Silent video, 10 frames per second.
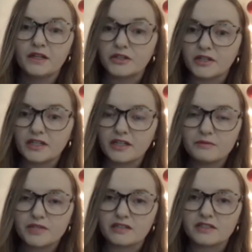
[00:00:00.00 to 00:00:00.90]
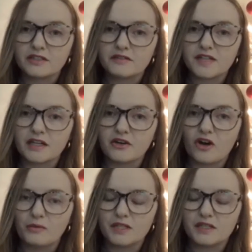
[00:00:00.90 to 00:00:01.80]
Learning objectives and
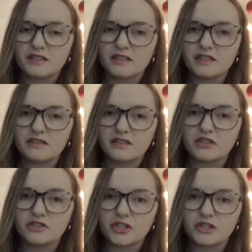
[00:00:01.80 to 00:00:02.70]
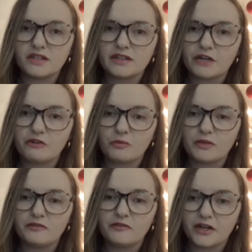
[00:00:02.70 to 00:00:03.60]
competencies ensure that there will
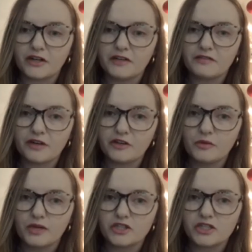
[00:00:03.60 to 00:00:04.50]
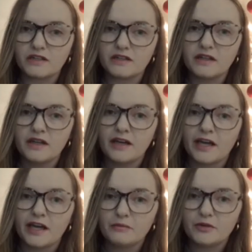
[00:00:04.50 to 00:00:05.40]
be fair evaluation
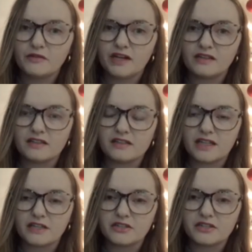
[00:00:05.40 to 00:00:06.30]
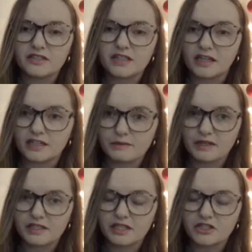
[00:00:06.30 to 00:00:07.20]
and provide the standards and
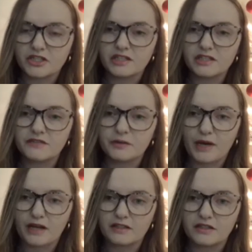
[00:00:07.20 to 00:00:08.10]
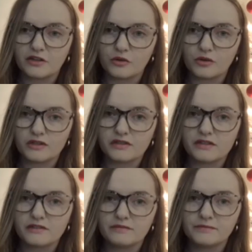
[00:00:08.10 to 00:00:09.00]
expectations for passing the
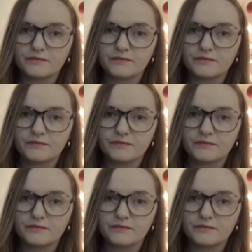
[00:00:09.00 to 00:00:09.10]
course.